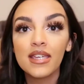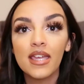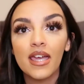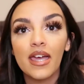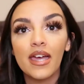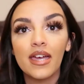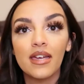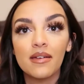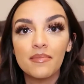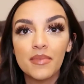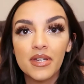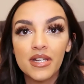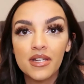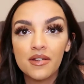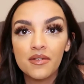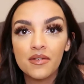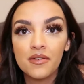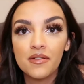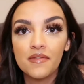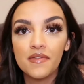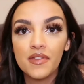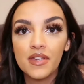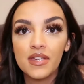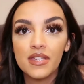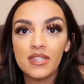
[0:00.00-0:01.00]
I don't know
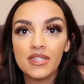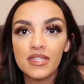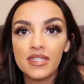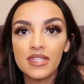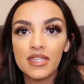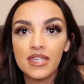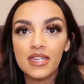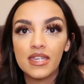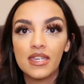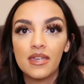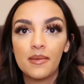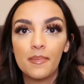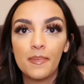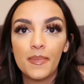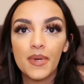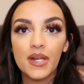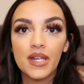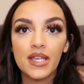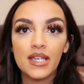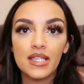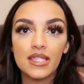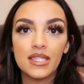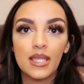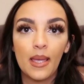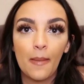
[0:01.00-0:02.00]
if you can see, but
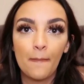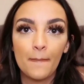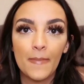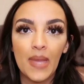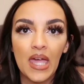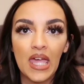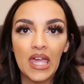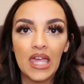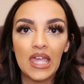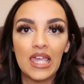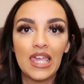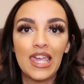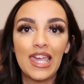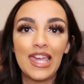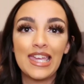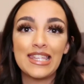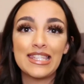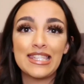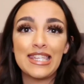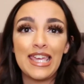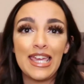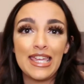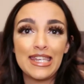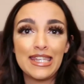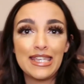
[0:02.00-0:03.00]
it's my
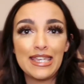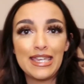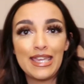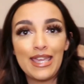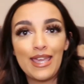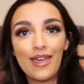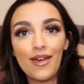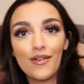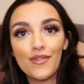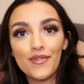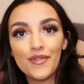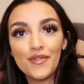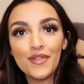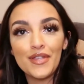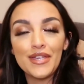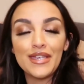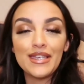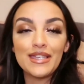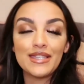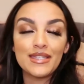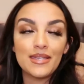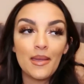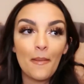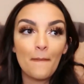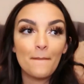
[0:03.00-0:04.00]
teddy
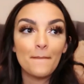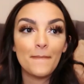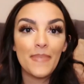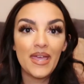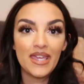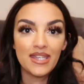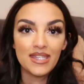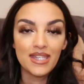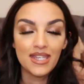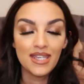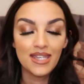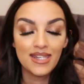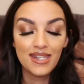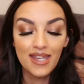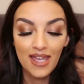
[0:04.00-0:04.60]
fleece bedding.